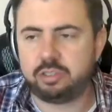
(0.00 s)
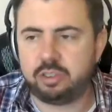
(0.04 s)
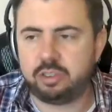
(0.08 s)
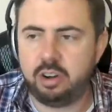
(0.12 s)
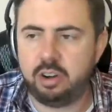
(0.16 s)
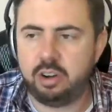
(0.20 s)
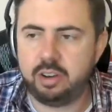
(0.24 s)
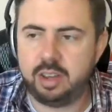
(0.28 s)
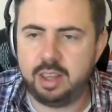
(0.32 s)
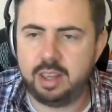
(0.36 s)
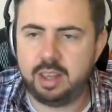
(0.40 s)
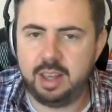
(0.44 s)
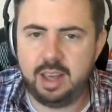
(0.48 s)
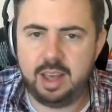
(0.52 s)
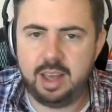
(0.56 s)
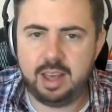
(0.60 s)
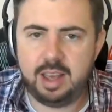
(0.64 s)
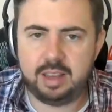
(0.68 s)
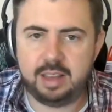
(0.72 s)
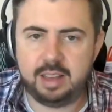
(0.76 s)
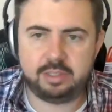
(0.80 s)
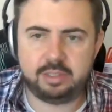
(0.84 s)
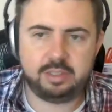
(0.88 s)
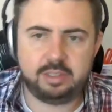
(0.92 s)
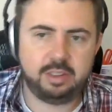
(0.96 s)
had a
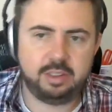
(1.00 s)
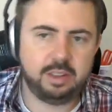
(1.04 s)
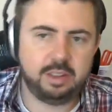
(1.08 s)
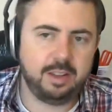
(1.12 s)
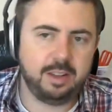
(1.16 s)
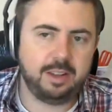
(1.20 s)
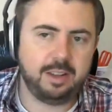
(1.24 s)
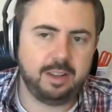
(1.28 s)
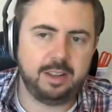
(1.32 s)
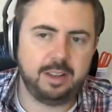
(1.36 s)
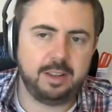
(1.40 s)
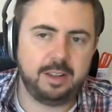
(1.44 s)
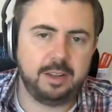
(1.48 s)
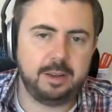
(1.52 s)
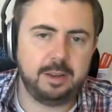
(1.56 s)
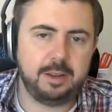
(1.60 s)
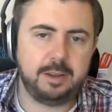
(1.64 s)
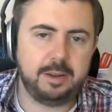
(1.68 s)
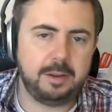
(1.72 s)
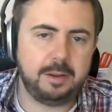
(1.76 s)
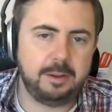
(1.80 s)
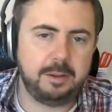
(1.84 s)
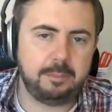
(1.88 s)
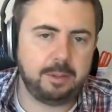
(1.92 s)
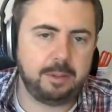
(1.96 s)
strong cast,
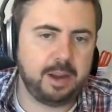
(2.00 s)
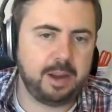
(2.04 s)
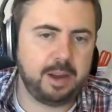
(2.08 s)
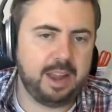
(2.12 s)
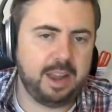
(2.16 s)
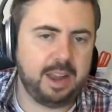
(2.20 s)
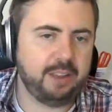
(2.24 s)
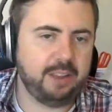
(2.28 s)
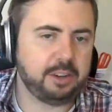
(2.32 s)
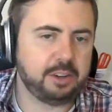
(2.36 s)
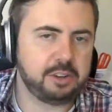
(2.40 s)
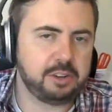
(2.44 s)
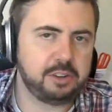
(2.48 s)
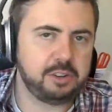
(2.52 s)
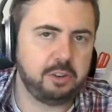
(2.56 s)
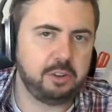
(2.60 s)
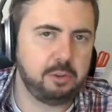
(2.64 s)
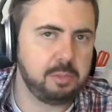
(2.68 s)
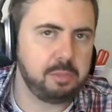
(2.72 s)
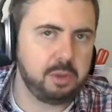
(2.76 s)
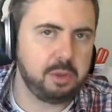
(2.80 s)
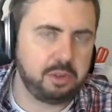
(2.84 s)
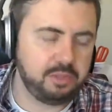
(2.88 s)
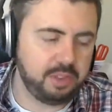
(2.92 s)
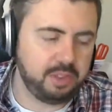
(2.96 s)
but I
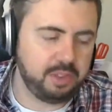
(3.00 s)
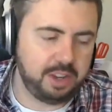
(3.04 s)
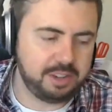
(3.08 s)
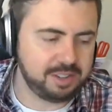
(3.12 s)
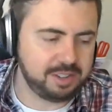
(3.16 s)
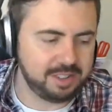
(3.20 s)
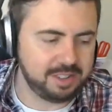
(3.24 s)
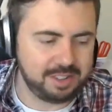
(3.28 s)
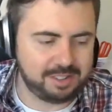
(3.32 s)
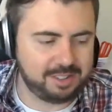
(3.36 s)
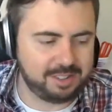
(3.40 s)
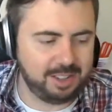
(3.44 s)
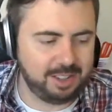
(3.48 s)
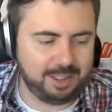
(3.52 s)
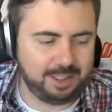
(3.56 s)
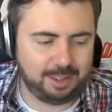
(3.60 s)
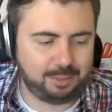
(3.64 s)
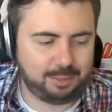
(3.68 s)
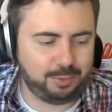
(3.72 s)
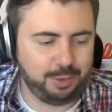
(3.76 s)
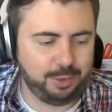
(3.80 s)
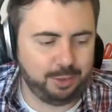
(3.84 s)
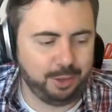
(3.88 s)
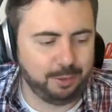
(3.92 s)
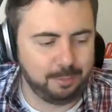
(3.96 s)
had no motivation to
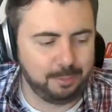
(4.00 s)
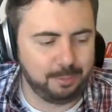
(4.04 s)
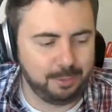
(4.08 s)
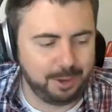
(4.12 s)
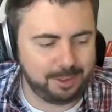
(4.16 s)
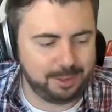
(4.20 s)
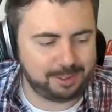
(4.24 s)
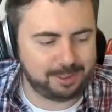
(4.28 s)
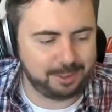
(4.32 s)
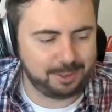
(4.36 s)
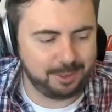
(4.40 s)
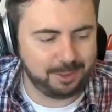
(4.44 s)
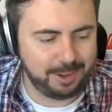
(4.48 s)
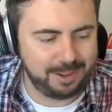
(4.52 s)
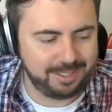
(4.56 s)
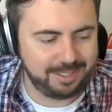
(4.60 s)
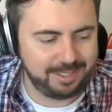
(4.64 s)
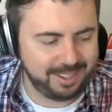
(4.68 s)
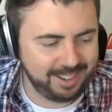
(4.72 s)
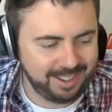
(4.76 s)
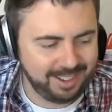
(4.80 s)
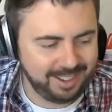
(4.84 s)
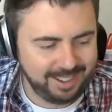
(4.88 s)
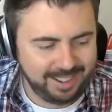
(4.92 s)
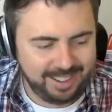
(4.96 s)
see this film
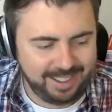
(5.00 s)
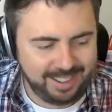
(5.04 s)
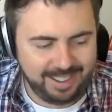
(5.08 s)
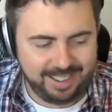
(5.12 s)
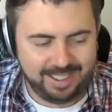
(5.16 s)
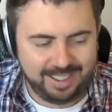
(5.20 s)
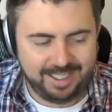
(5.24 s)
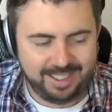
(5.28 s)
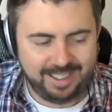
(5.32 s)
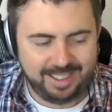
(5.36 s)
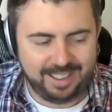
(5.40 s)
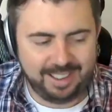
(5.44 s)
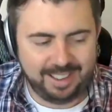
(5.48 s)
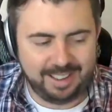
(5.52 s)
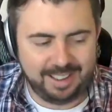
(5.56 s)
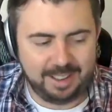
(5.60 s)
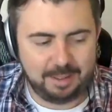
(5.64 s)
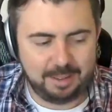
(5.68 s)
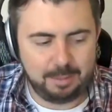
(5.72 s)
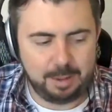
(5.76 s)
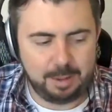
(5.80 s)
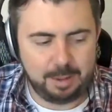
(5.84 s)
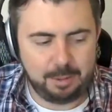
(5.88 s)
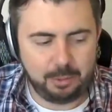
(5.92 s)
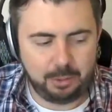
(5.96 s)
whatsoever.
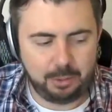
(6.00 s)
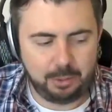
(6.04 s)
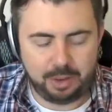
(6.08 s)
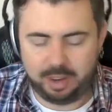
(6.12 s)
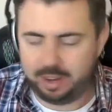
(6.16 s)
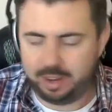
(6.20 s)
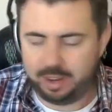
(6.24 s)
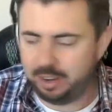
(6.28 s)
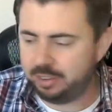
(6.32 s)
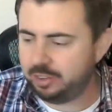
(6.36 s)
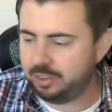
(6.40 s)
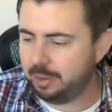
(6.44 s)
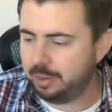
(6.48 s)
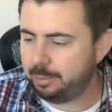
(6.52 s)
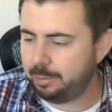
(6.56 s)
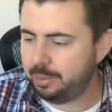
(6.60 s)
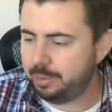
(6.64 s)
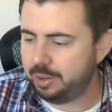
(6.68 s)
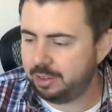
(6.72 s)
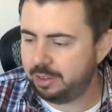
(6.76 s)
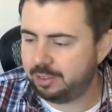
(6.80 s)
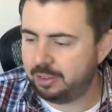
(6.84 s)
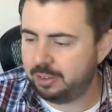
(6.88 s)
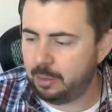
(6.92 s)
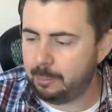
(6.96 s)
Maybe we can catch
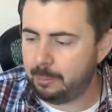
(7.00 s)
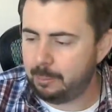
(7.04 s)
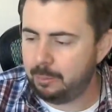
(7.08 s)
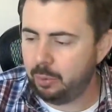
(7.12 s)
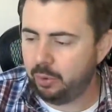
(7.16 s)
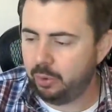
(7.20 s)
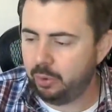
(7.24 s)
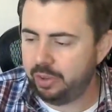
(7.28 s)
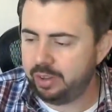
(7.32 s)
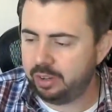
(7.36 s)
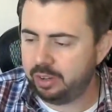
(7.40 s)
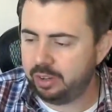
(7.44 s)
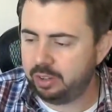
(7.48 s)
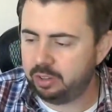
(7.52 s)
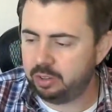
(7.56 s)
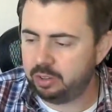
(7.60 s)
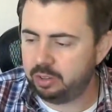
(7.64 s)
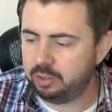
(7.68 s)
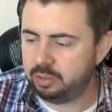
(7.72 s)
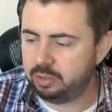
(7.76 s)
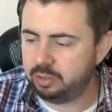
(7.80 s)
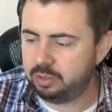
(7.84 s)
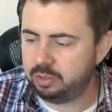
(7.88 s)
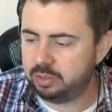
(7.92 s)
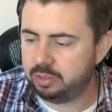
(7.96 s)
up with it at some point.
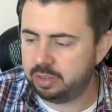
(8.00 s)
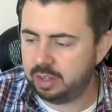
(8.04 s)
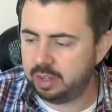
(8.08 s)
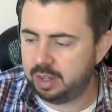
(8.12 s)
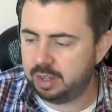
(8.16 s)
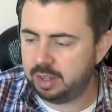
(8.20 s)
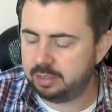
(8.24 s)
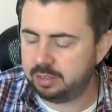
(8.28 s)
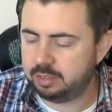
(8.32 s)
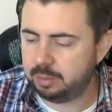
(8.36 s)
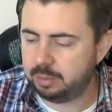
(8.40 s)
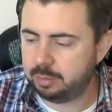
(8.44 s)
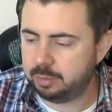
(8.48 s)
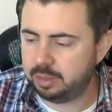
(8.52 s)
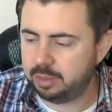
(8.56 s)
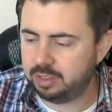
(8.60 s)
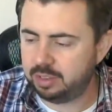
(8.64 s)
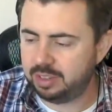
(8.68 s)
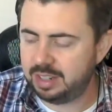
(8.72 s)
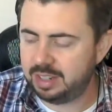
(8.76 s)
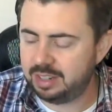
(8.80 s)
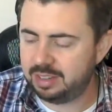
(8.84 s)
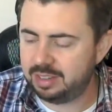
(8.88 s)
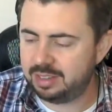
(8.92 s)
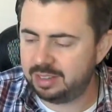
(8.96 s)
Includes some
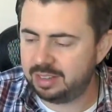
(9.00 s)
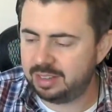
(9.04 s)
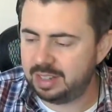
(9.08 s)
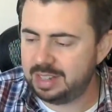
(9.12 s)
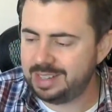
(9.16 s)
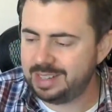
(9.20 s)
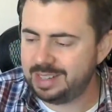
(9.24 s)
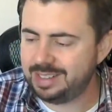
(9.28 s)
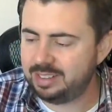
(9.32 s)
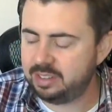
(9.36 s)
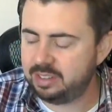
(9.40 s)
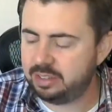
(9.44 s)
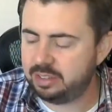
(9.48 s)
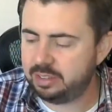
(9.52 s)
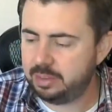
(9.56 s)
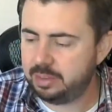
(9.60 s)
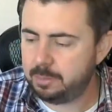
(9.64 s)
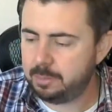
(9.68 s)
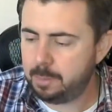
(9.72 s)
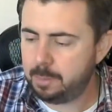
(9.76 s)
deleted scenes.